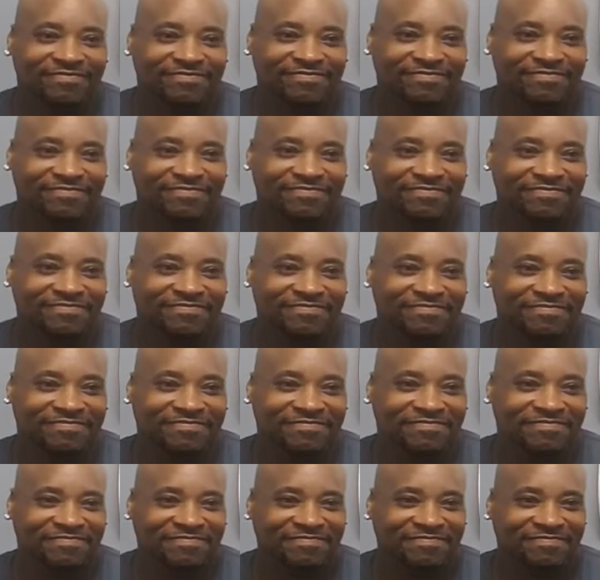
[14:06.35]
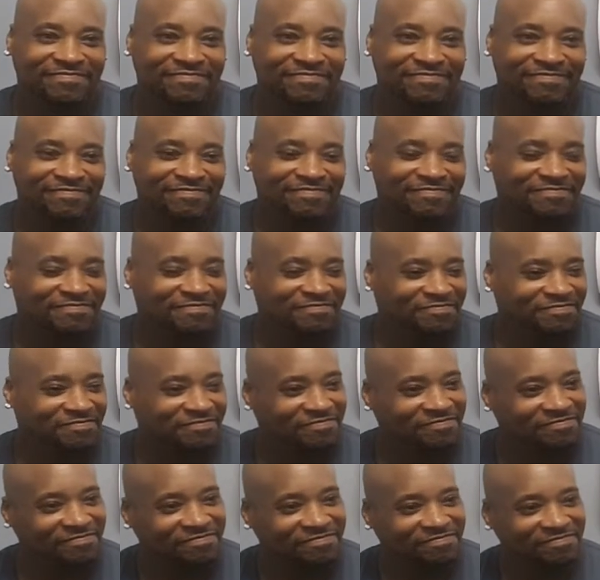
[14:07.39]

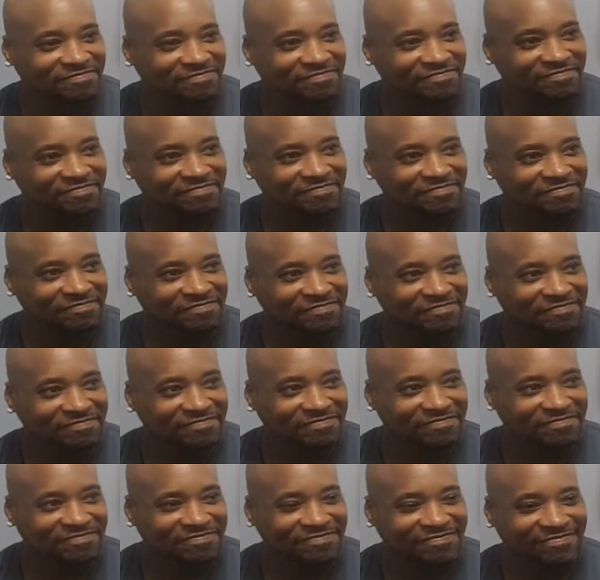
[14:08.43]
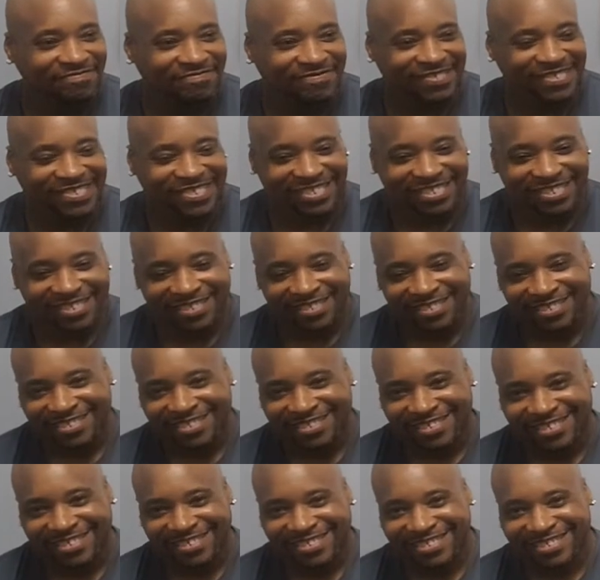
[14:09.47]

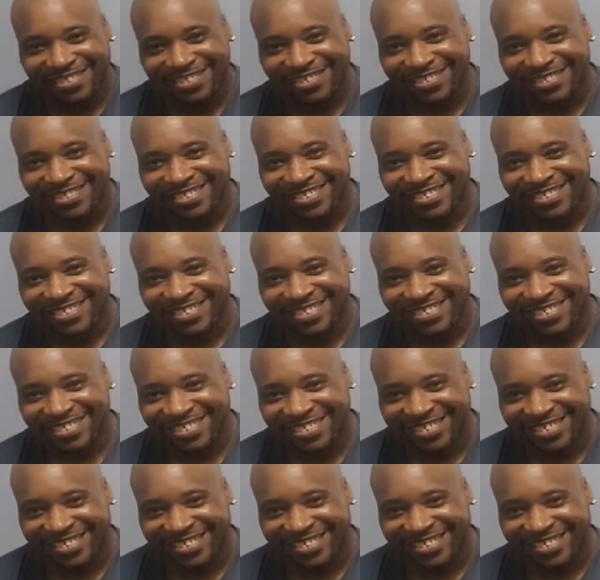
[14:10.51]
The person shown says nothing.